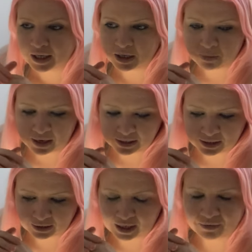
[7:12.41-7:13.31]

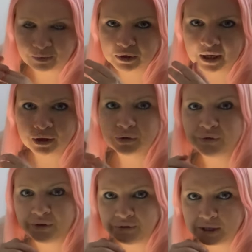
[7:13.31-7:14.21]
depending, like if I'm sat there
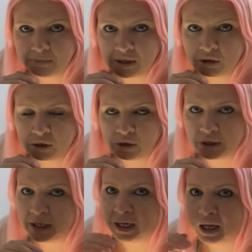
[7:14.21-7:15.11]
15 minutes
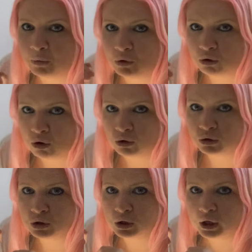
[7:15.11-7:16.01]
talking, I will
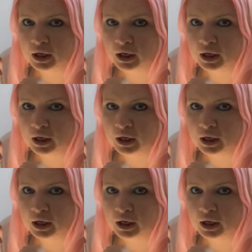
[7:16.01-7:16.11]
cut